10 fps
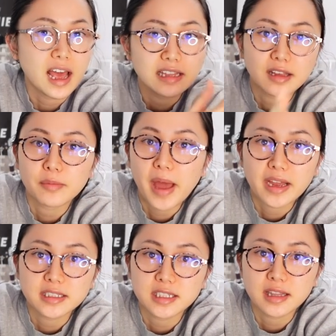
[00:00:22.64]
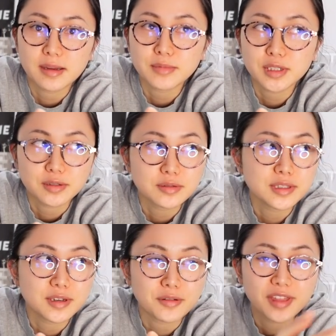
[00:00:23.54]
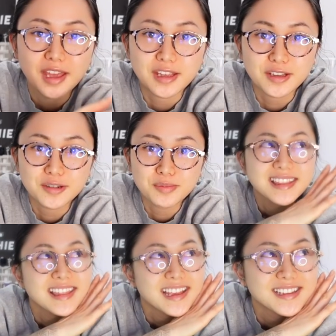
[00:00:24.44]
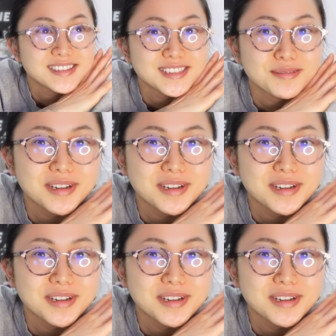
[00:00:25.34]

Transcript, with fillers: I love packaging them too, so thank you. Thank you so